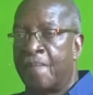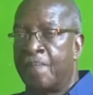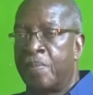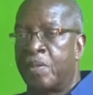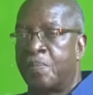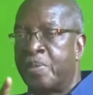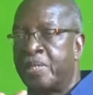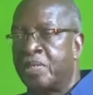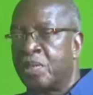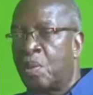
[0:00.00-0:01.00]
Now, the
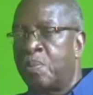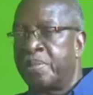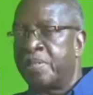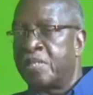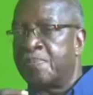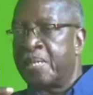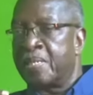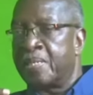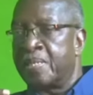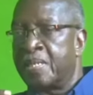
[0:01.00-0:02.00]
British always
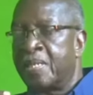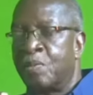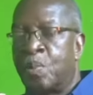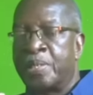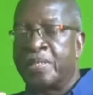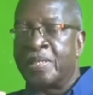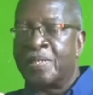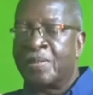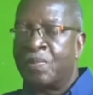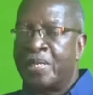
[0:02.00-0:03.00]
suspected that once
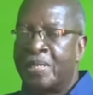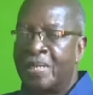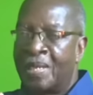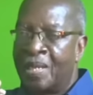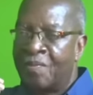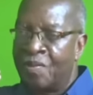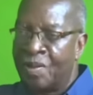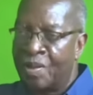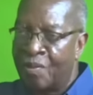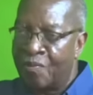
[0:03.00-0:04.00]
it went to the
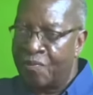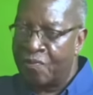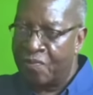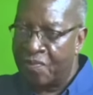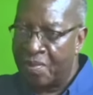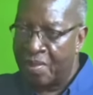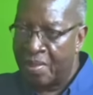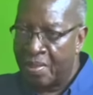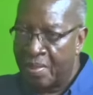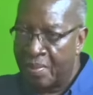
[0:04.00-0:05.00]
level of
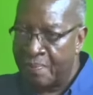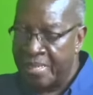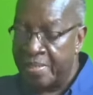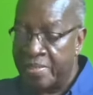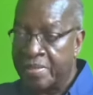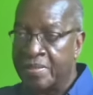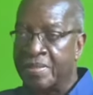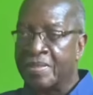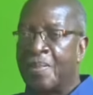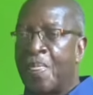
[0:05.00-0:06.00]

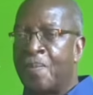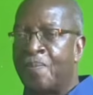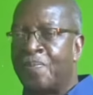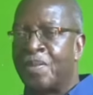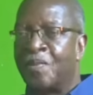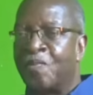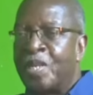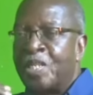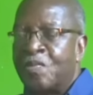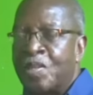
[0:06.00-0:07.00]
ministers,
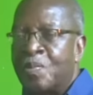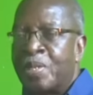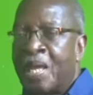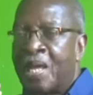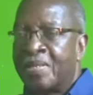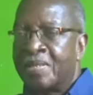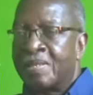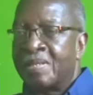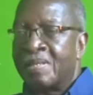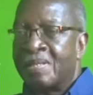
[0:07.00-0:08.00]
Venezuela would ask